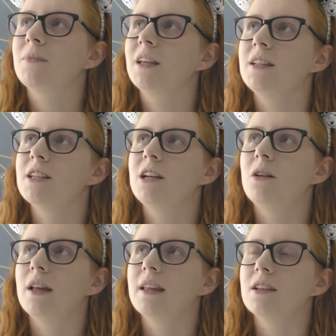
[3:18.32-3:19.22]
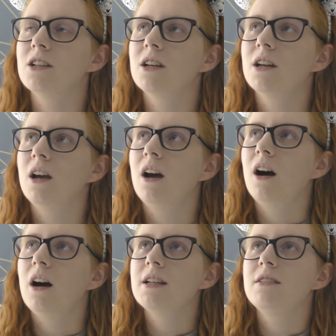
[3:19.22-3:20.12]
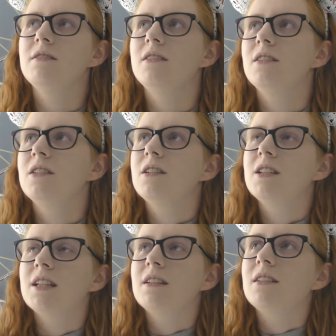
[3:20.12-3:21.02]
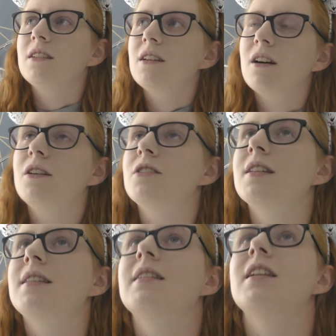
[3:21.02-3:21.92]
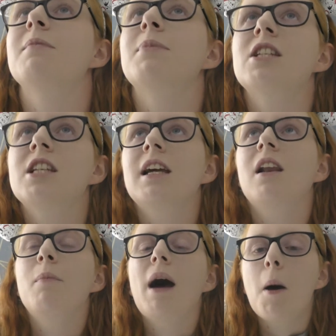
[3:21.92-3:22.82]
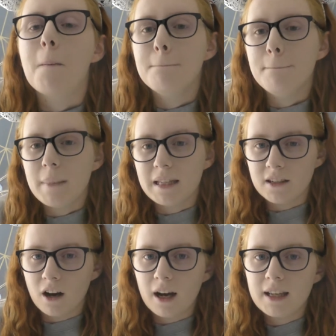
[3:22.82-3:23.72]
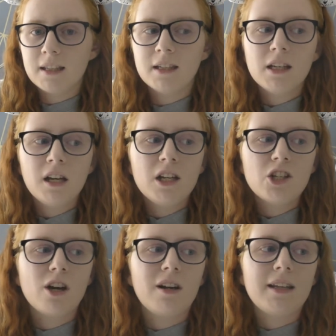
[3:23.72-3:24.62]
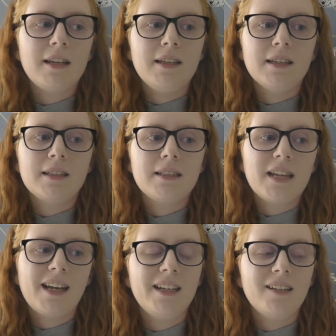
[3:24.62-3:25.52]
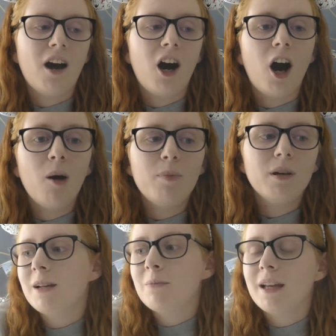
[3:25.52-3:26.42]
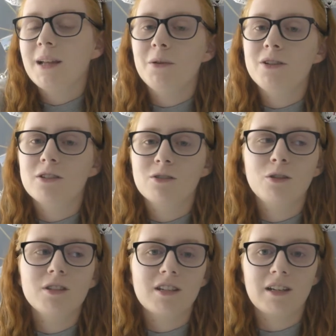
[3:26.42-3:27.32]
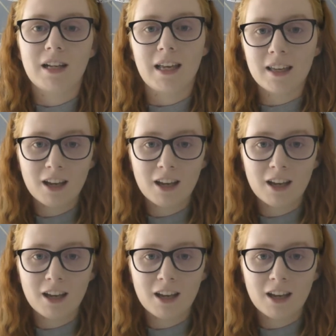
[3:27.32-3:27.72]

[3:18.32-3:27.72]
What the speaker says: until, I think, I didn't go to sleep until about midnight. Charlie stayed up, but he was just constantly